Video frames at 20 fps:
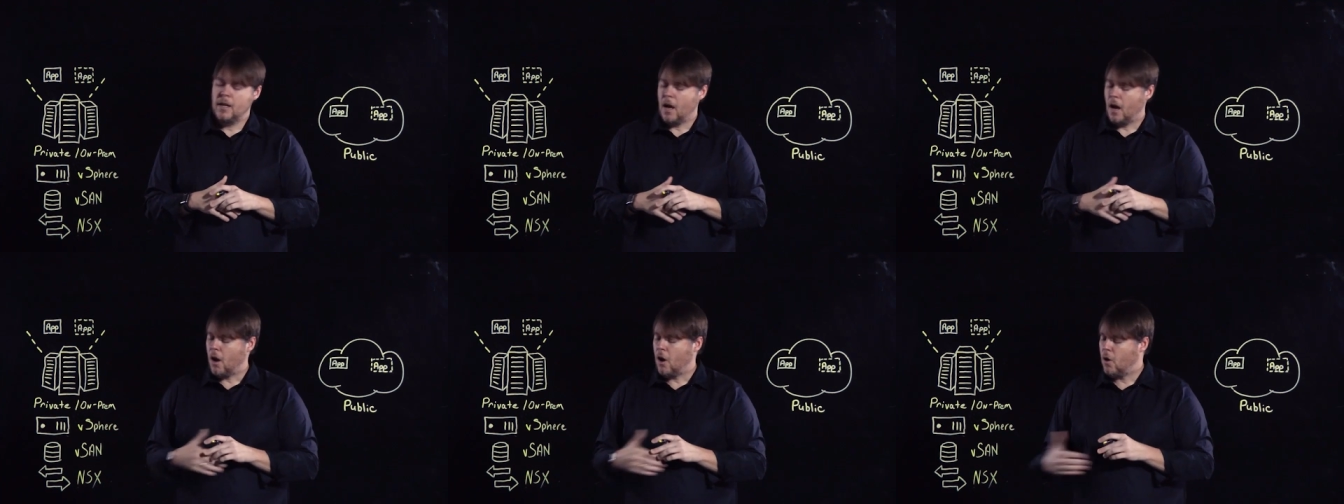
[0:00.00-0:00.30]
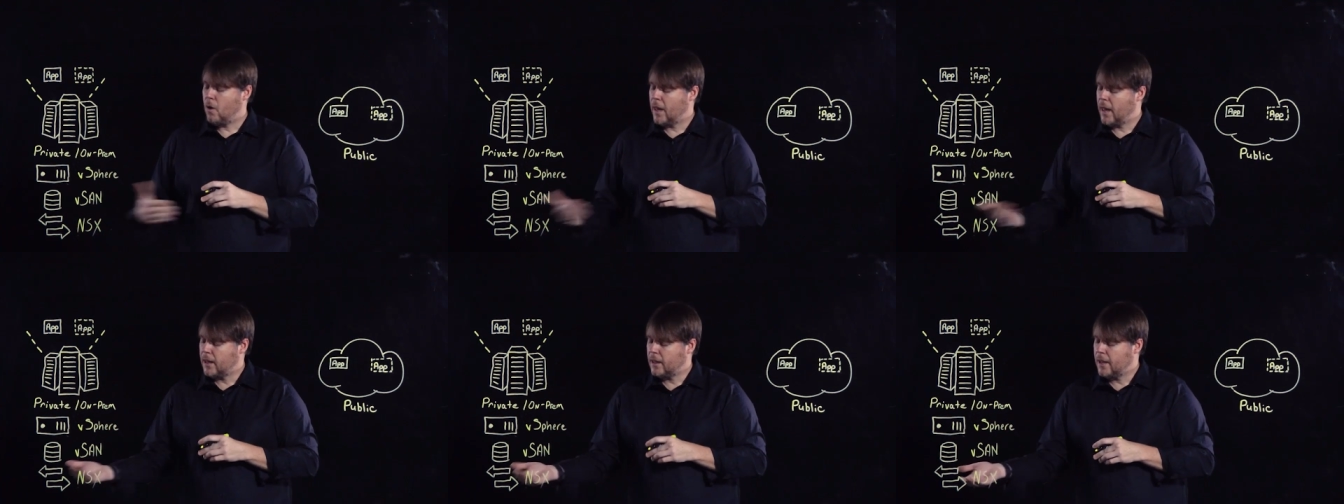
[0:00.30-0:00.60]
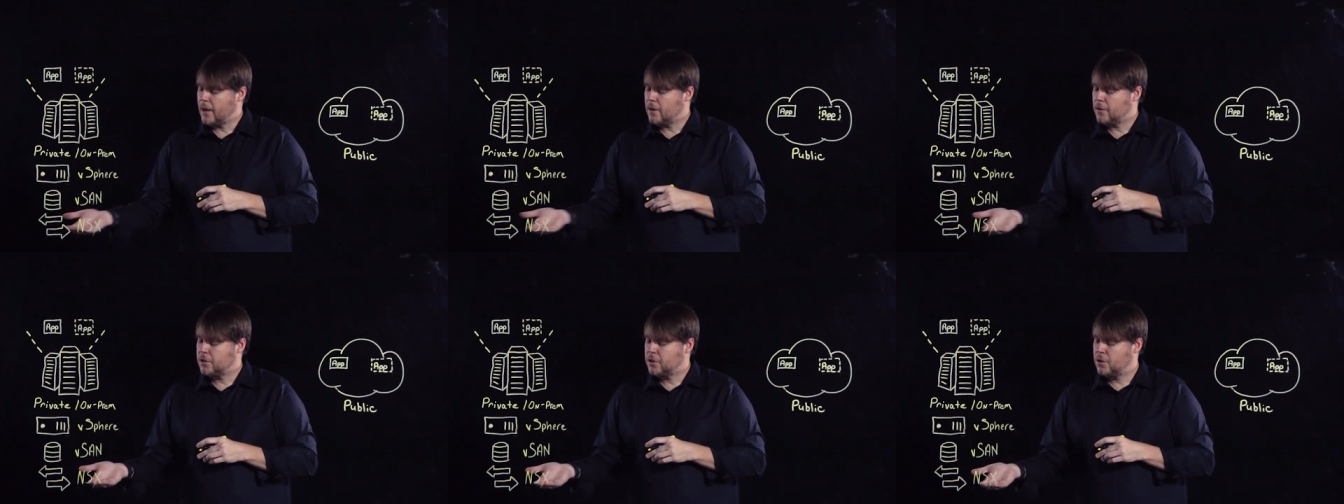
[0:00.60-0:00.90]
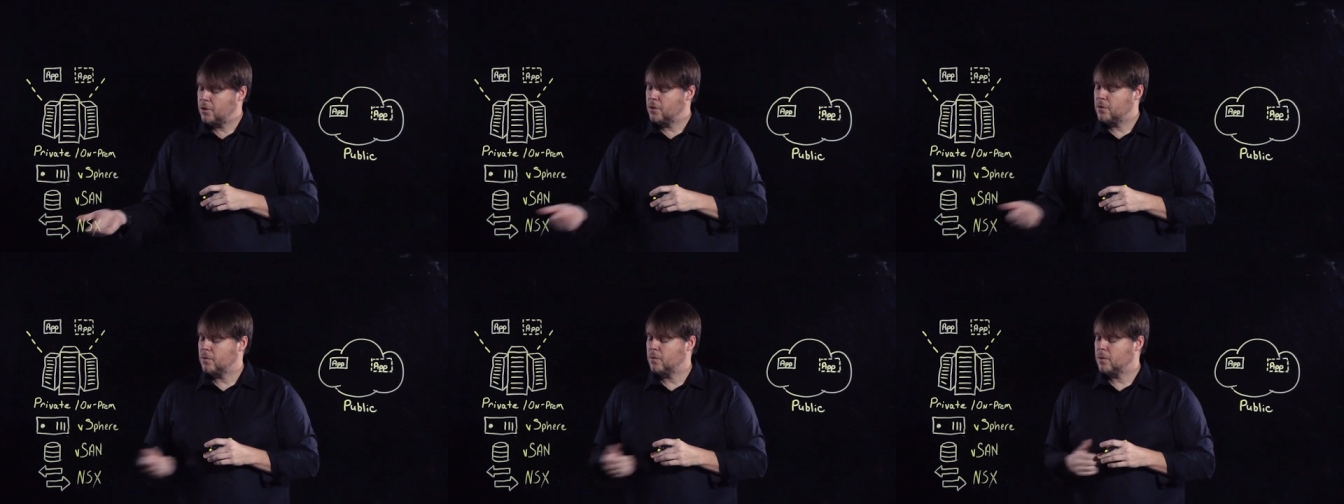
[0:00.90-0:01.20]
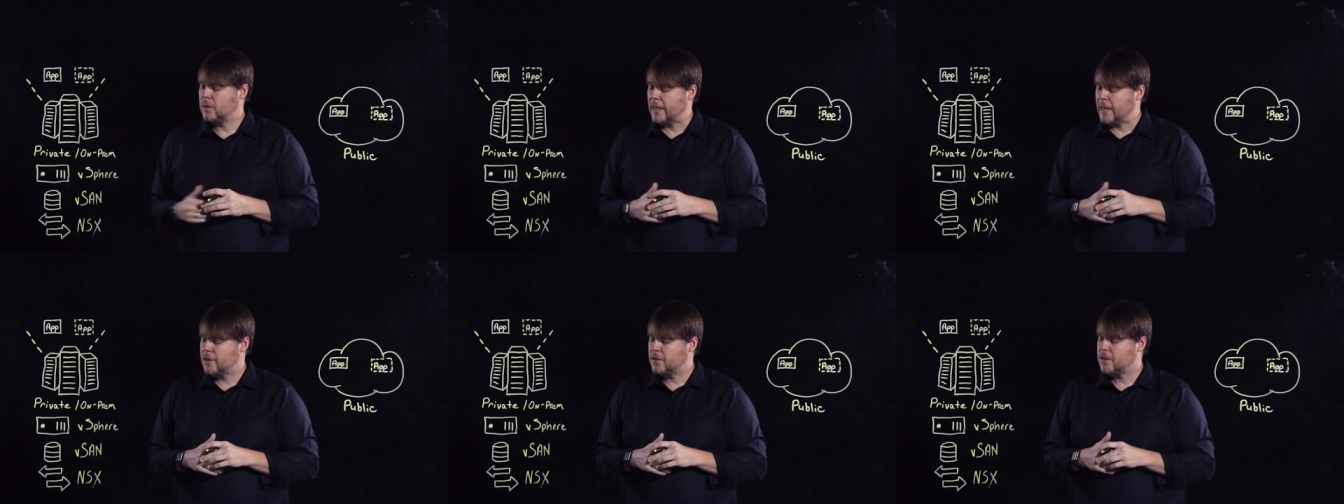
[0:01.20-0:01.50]
All at layer 2 through
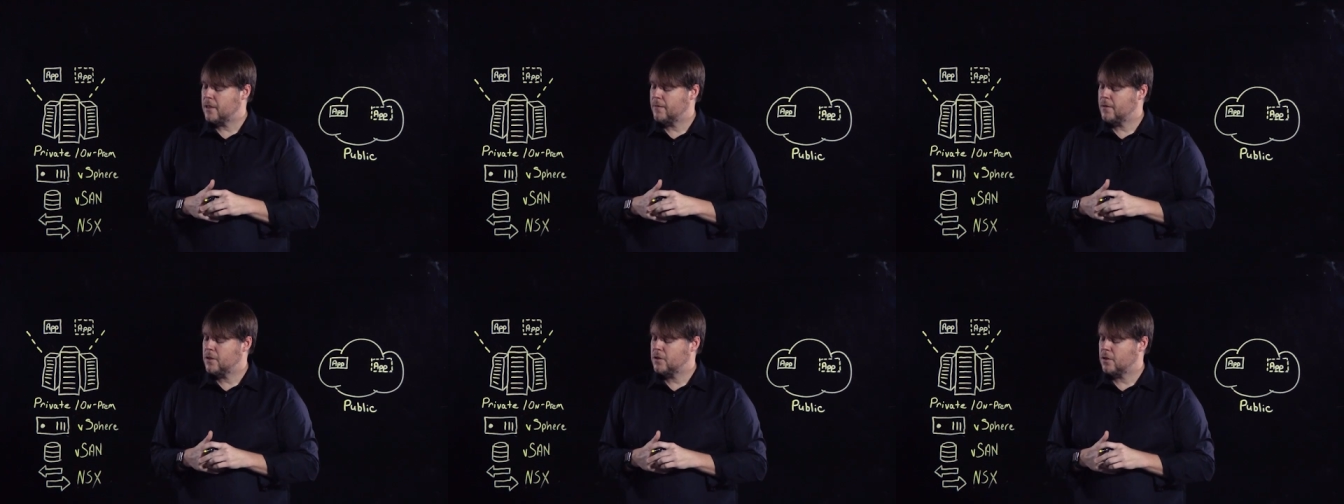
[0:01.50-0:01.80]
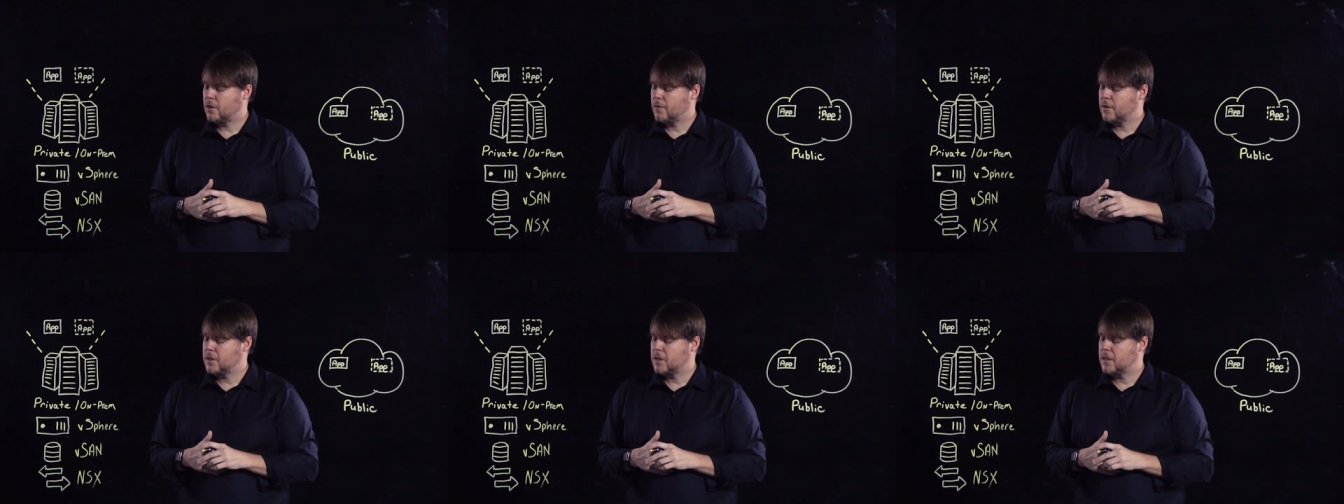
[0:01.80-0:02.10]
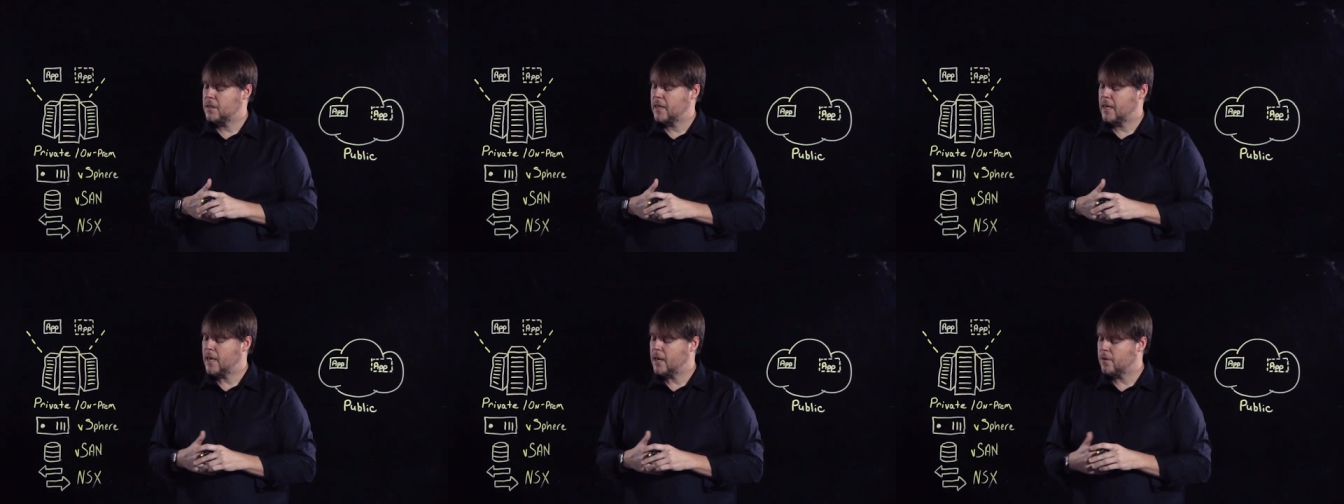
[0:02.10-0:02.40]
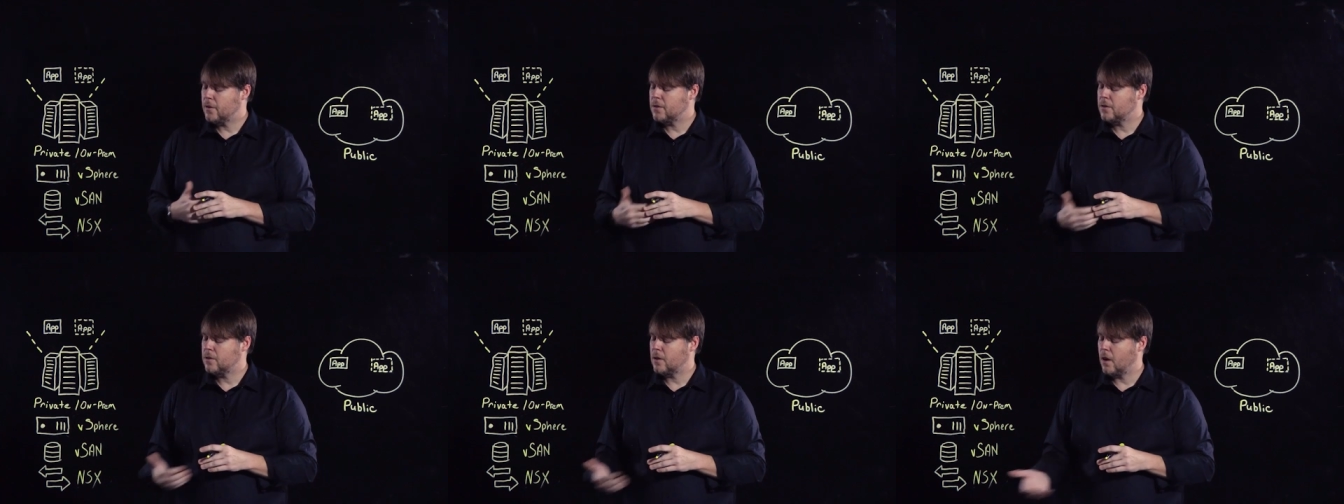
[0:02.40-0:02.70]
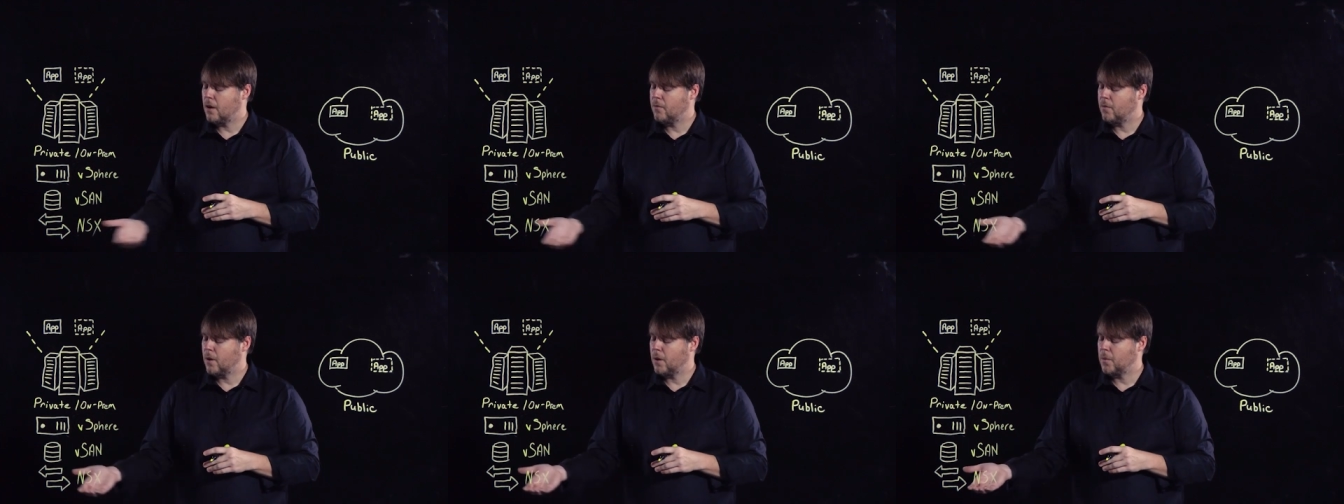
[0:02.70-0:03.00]
layer 7 services here in
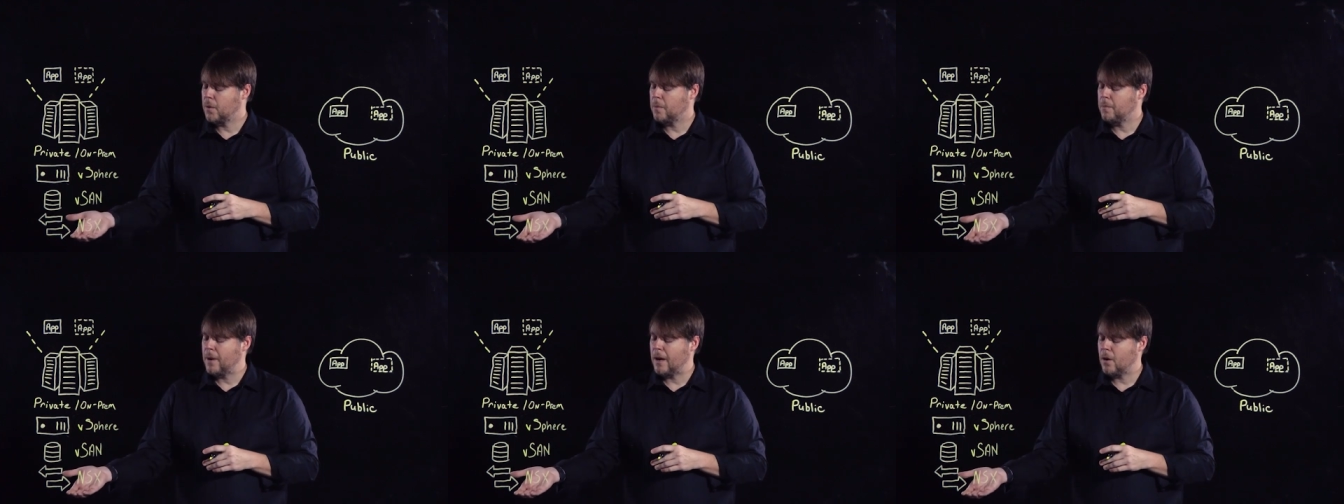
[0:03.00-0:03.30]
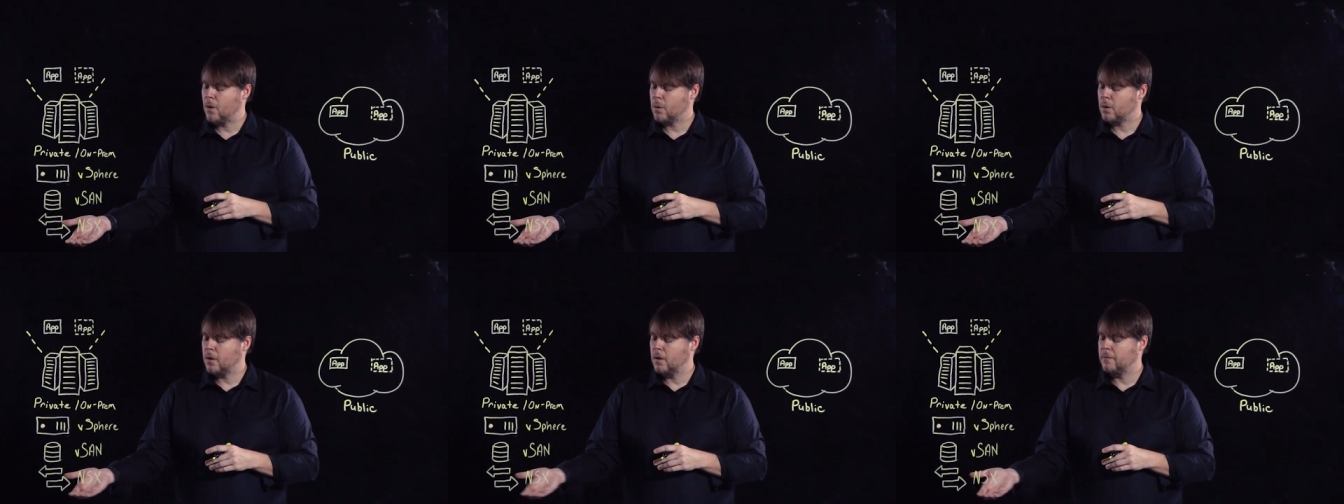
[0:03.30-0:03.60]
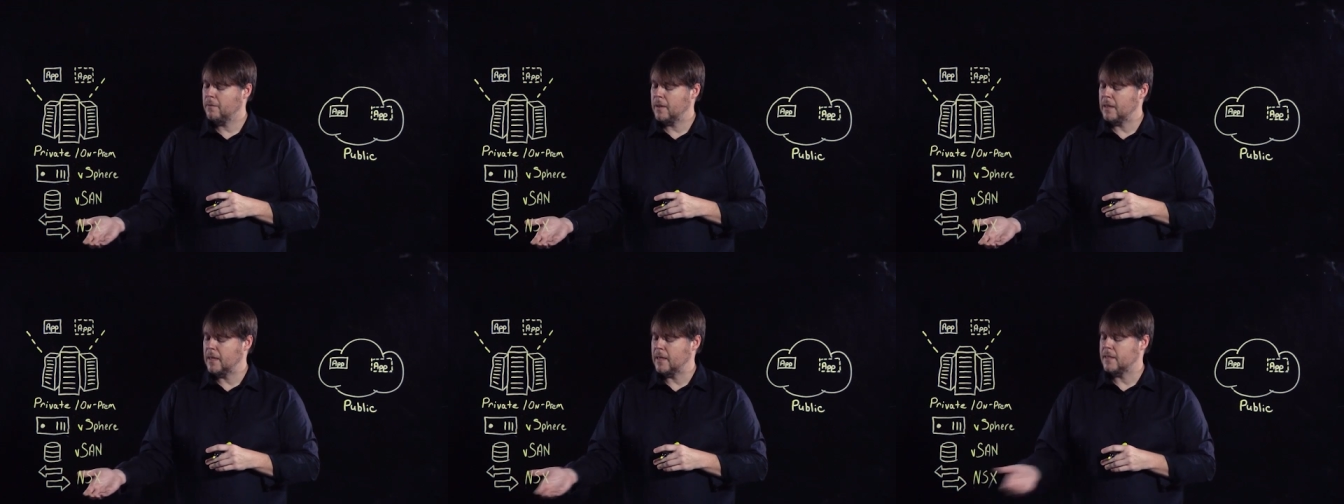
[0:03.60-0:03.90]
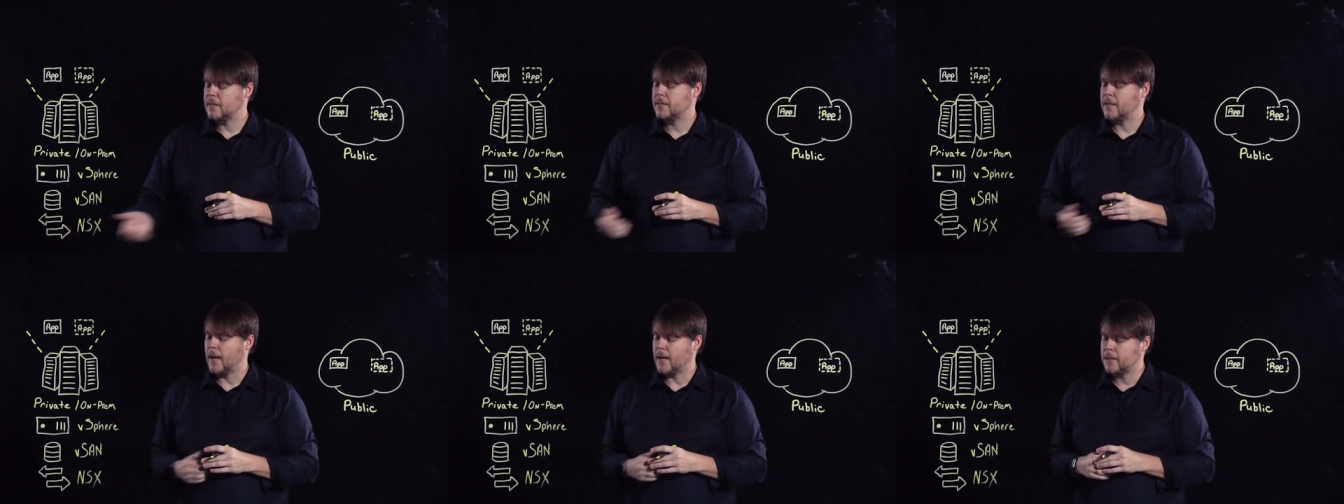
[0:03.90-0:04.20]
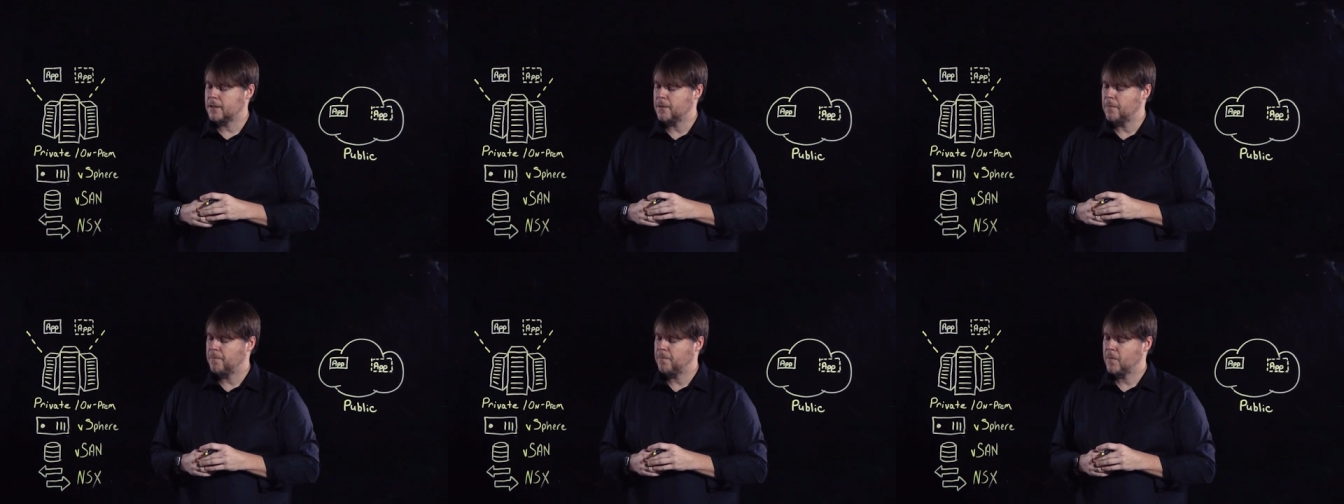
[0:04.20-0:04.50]
software with the power of
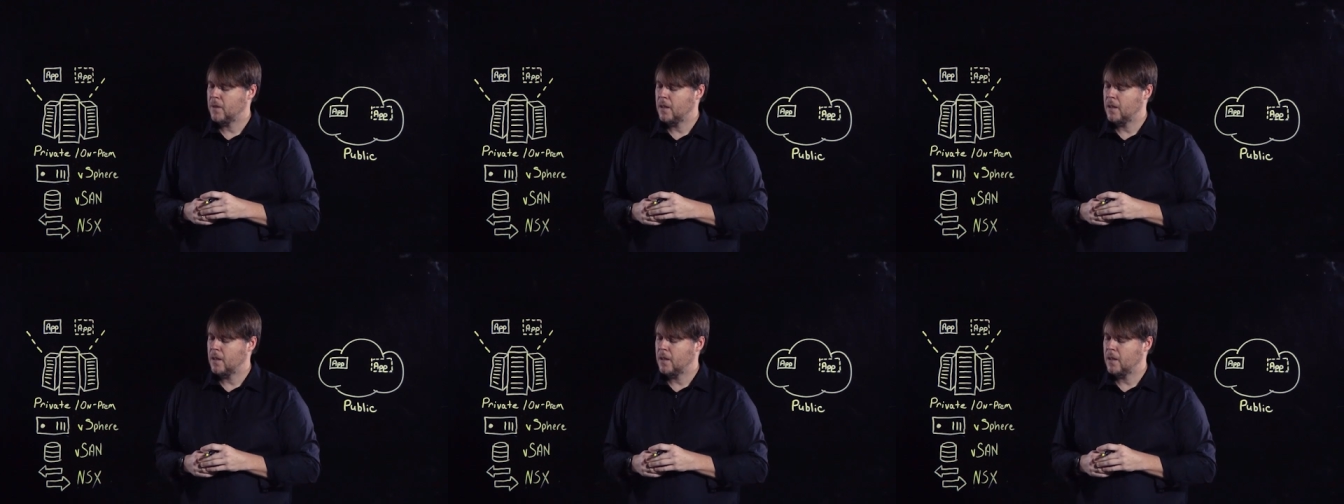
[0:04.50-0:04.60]
NSX.